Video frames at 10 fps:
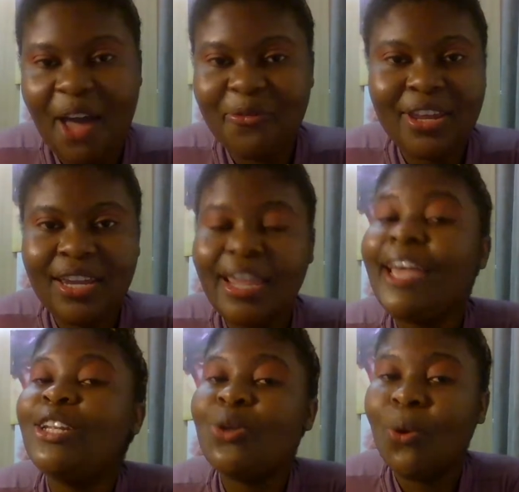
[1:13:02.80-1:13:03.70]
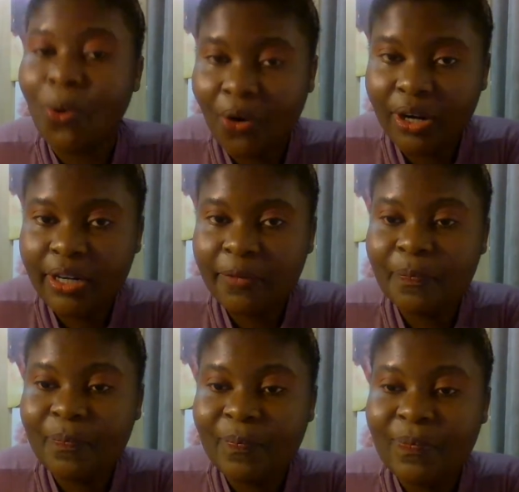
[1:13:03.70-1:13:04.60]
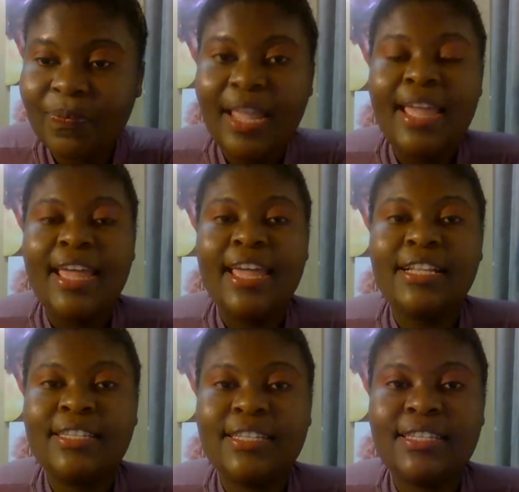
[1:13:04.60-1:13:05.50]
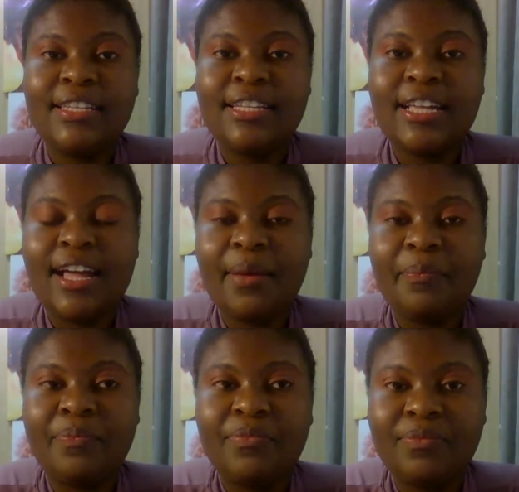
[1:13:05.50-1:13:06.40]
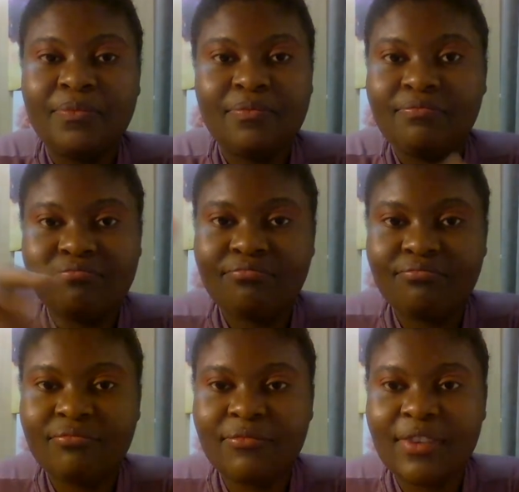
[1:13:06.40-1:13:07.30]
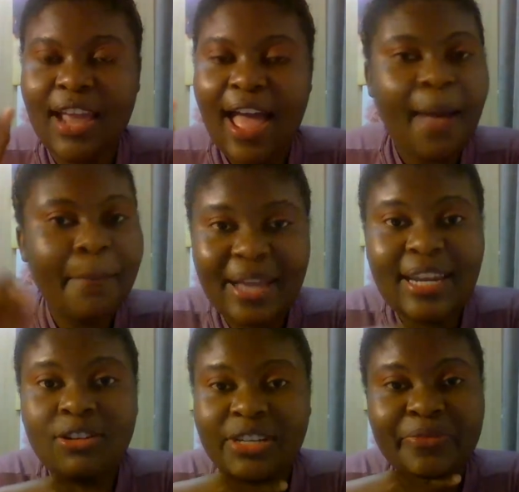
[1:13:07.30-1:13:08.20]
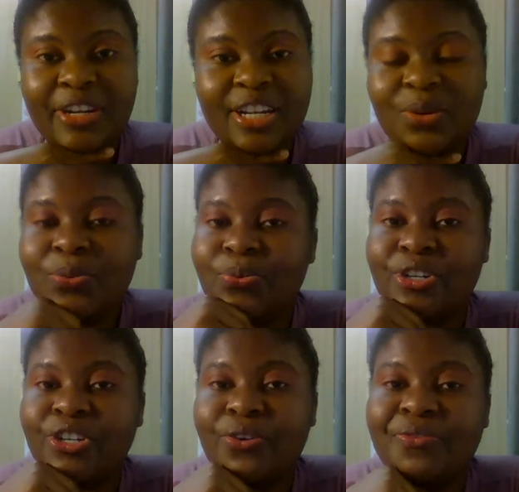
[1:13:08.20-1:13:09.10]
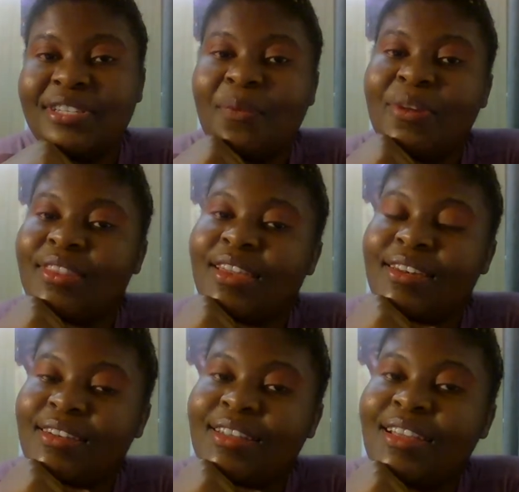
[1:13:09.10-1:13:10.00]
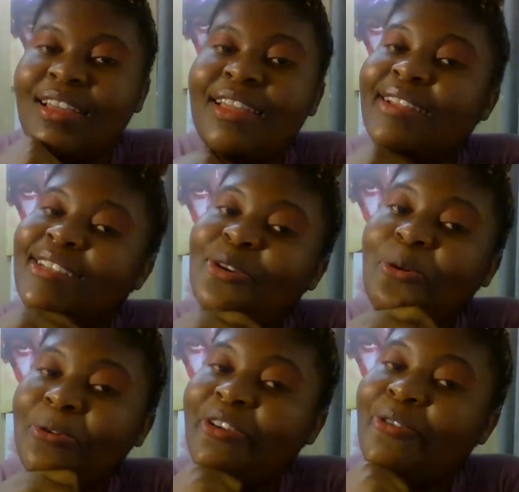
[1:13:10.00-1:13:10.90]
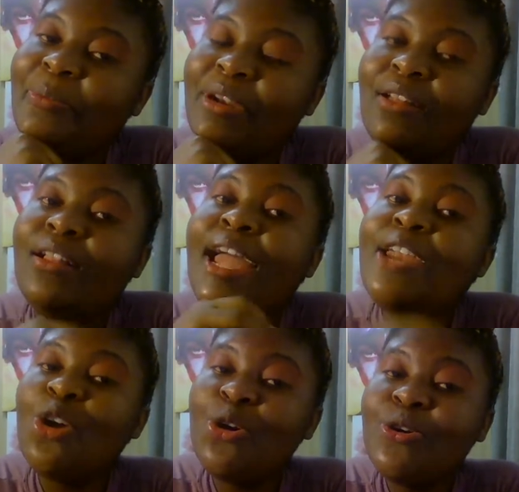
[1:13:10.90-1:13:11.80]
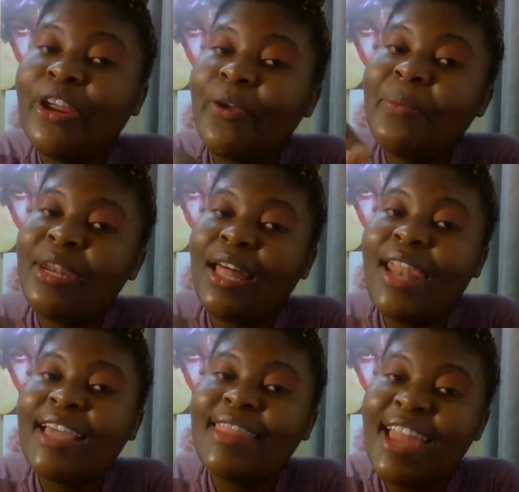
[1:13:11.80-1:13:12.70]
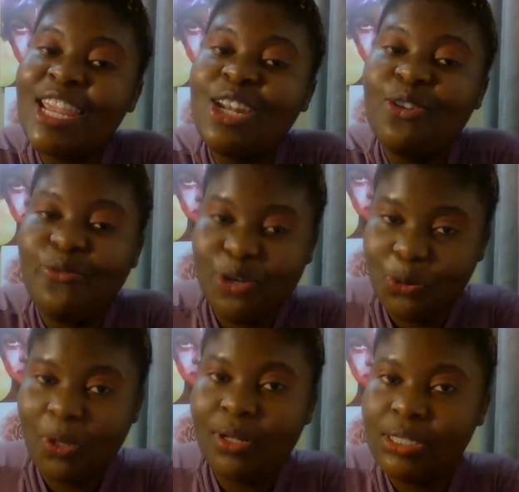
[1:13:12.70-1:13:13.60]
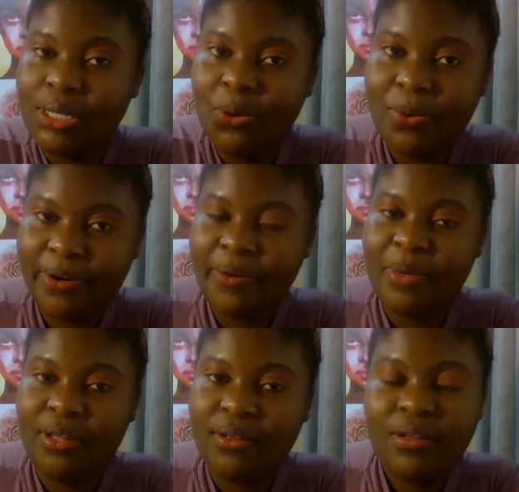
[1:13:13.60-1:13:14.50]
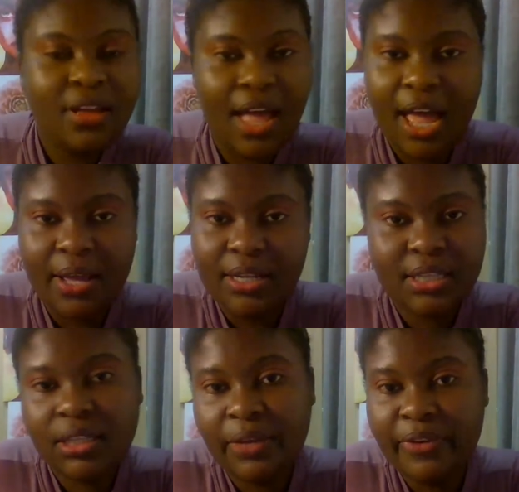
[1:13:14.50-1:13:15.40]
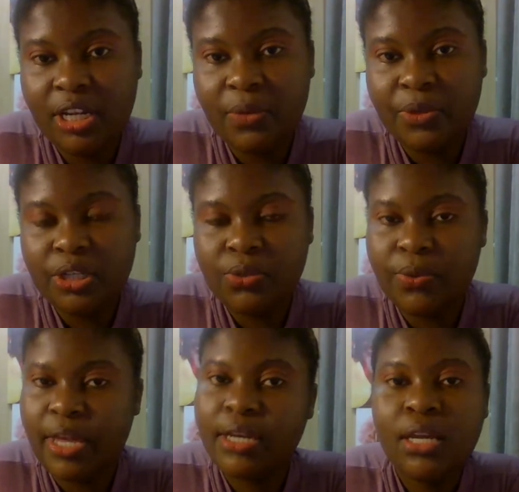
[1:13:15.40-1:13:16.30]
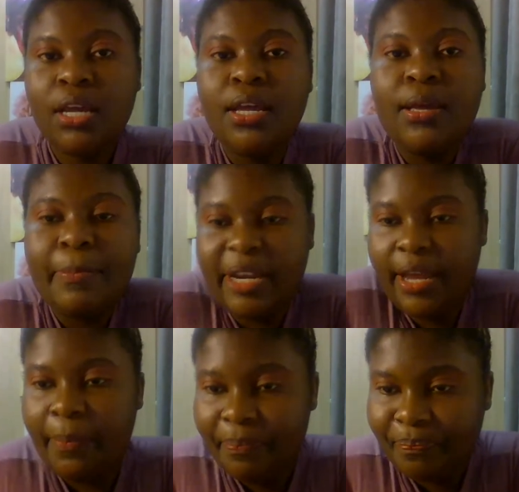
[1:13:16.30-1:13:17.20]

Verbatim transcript: African at all. It's um, but I definitely wouldn't go for someone that is a known criminal. A known criminal, like that individual is a known criminal. I definitely wouldn't do that. But yeah.